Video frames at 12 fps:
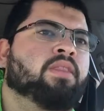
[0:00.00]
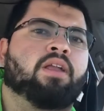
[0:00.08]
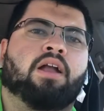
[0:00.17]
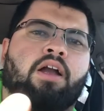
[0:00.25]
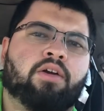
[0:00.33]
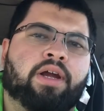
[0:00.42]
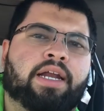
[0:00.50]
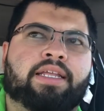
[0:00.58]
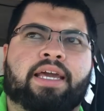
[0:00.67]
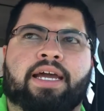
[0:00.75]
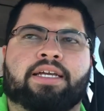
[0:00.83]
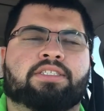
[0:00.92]
All right,
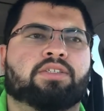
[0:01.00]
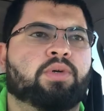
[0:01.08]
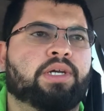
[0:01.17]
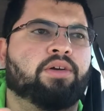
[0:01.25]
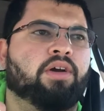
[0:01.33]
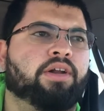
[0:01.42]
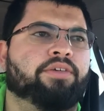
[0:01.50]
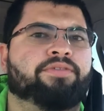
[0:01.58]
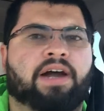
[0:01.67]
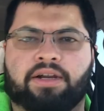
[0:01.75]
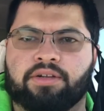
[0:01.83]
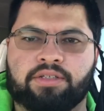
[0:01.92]
guys, so we are on our
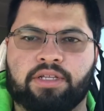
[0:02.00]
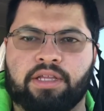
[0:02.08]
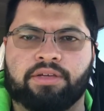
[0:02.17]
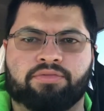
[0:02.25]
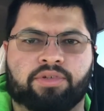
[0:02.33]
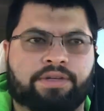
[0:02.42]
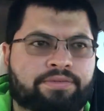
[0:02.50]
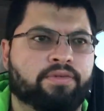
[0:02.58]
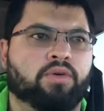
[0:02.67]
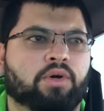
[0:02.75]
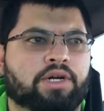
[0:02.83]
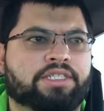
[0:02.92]
final delivery
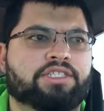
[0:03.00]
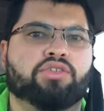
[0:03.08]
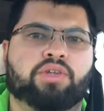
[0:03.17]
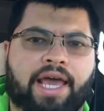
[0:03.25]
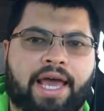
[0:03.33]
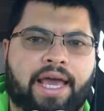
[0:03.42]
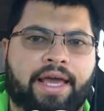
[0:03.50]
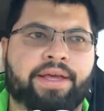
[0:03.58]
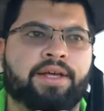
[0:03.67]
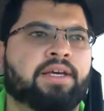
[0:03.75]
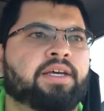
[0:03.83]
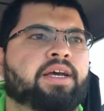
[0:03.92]
for today.
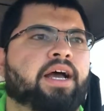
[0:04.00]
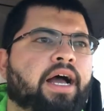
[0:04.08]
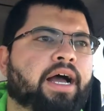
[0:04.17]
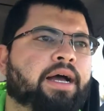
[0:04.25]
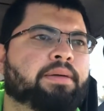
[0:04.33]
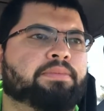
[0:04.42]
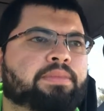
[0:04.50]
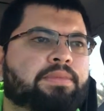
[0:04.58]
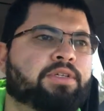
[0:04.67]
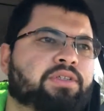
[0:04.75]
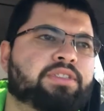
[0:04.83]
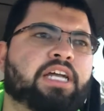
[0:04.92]
I'm um,
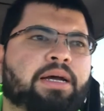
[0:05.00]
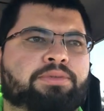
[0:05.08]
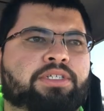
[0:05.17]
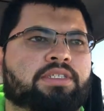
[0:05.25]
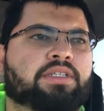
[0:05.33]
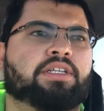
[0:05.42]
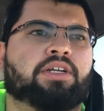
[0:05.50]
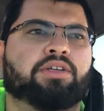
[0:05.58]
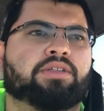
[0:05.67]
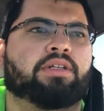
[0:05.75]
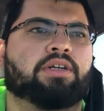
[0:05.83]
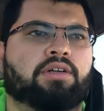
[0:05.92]
going to stop just a
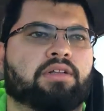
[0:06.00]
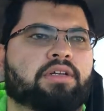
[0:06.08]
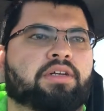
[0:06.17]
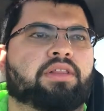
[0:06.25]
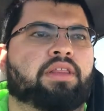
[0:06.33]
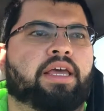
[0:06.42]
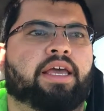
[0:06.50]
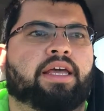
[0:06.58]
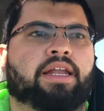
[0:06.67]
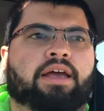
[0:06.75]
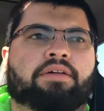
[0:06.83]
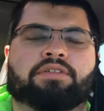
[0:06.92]
little earlier
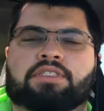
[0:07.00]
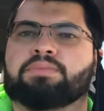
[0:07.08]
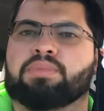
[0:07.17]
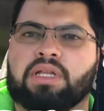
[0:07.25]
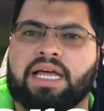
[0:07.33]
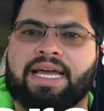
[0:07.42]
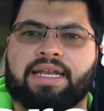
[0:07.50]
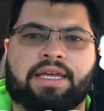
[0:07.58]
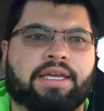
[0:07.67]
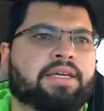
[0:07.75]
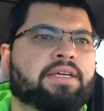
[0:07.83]
than I was planning.